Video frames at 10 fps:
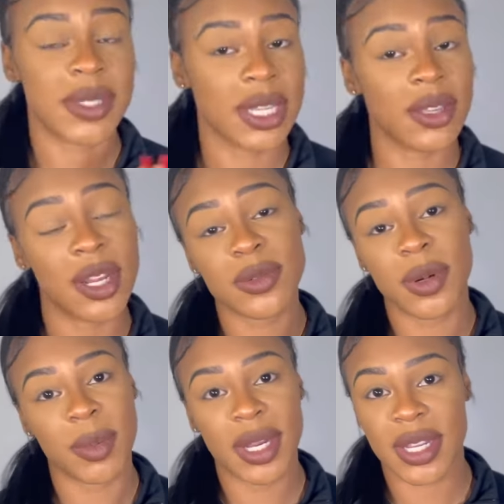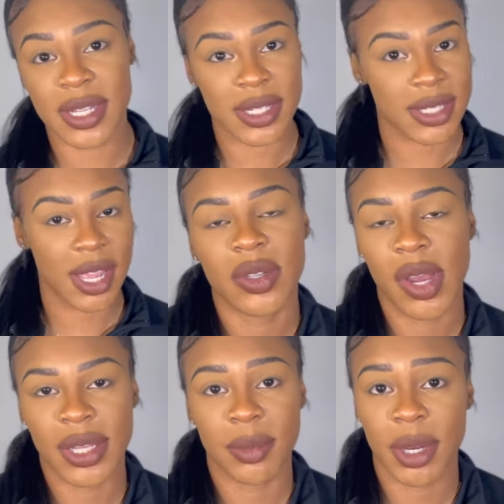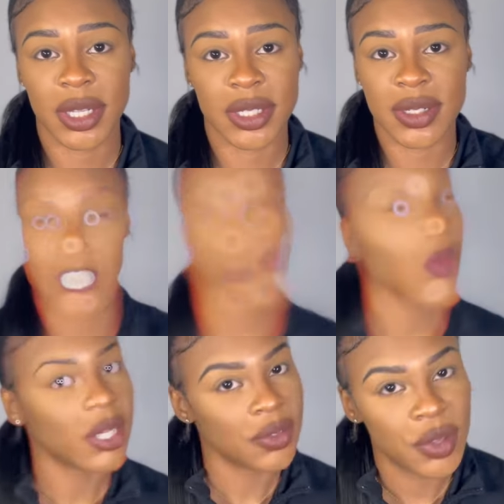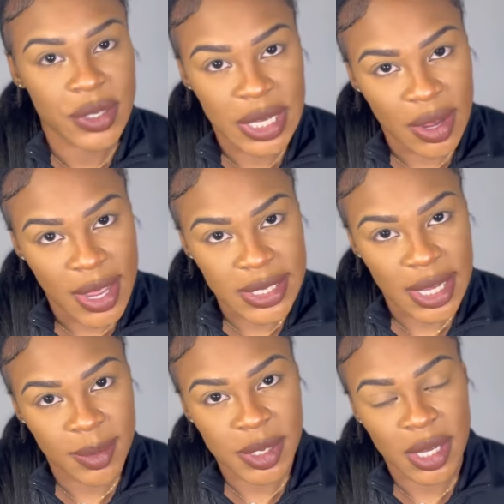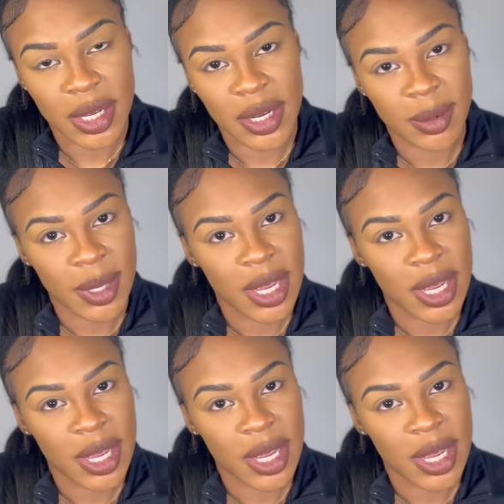I'm telling you, that's where the money is. Like, you gonna have to market yourself. Girl, if you don't take your ass to Amazon and get them